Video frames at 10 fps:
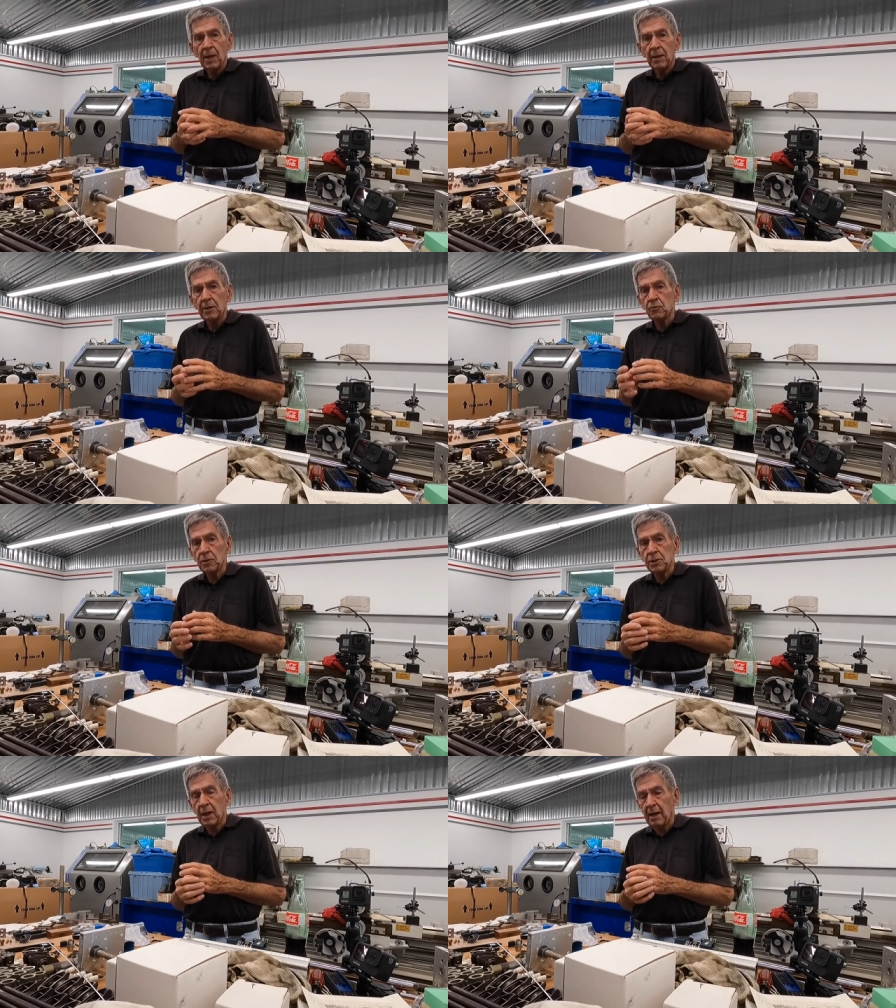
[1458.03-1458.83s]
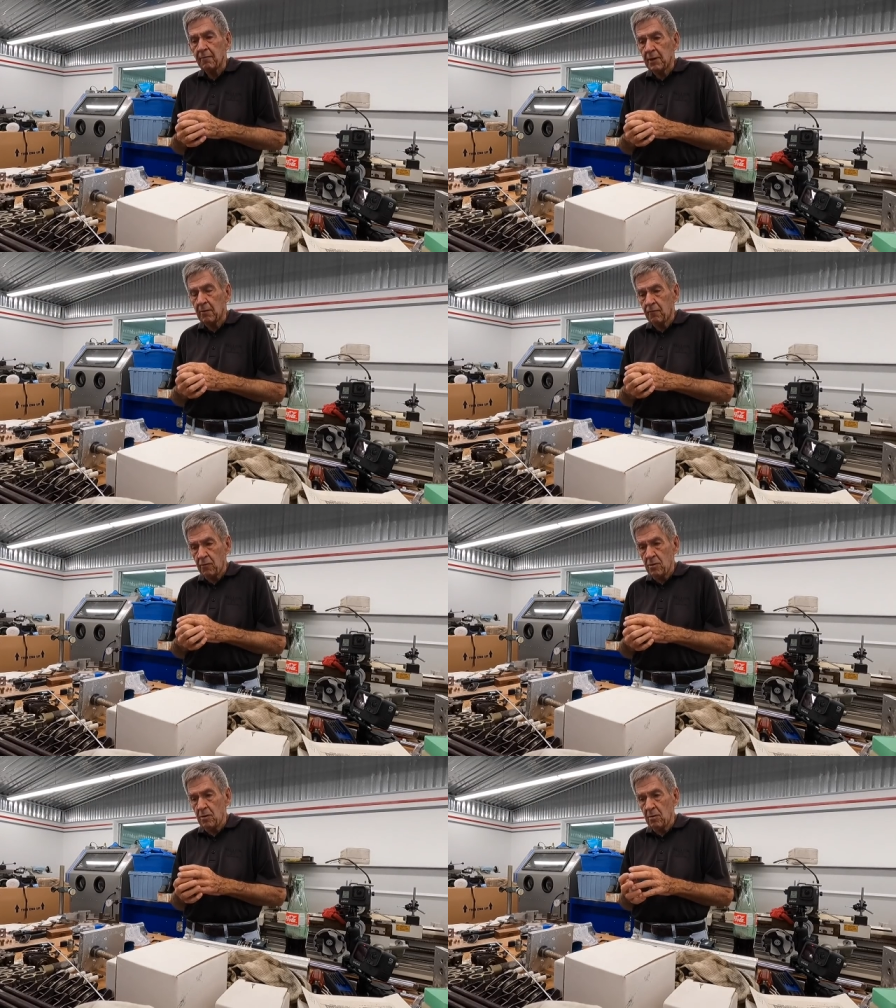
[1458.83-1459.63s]
that's what you have then
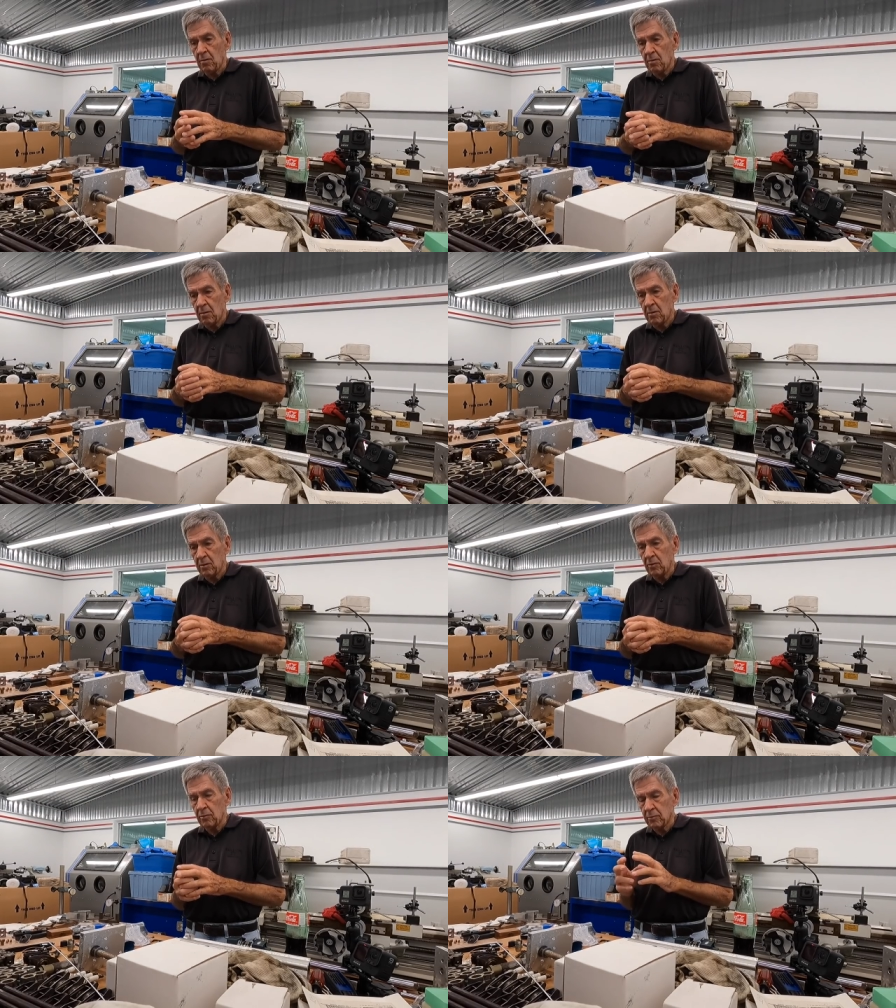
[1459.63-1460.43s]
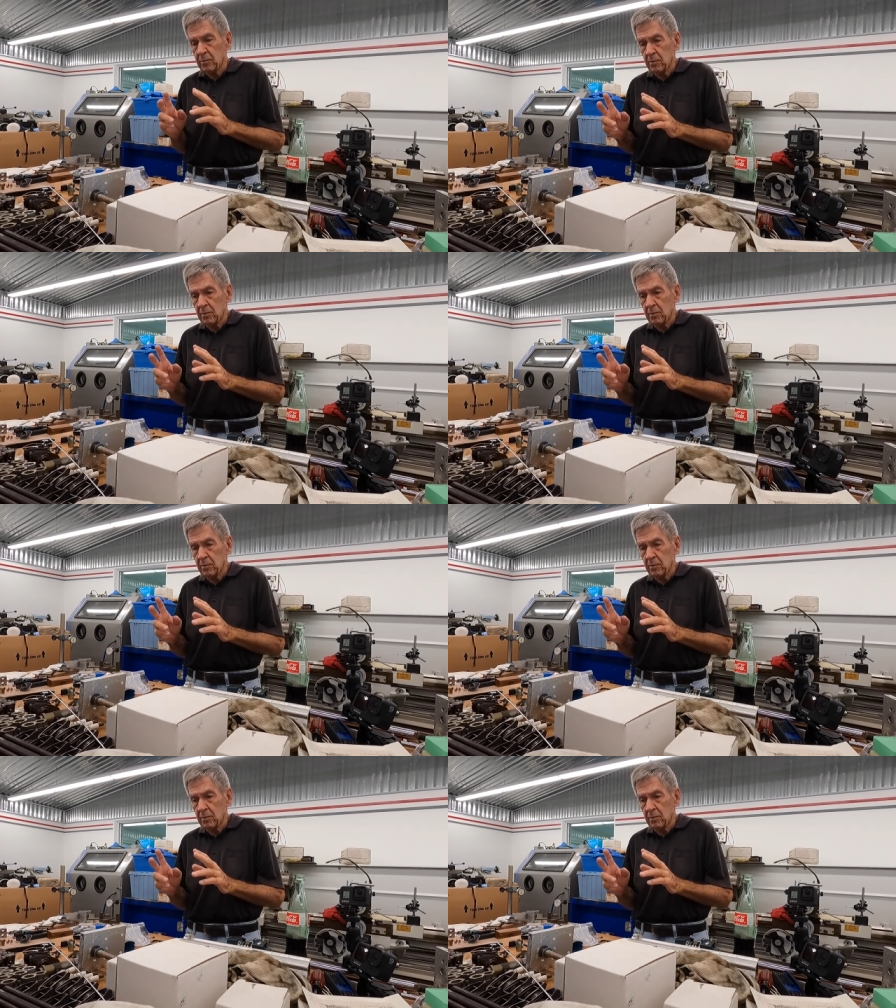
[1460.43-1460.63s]
for your your,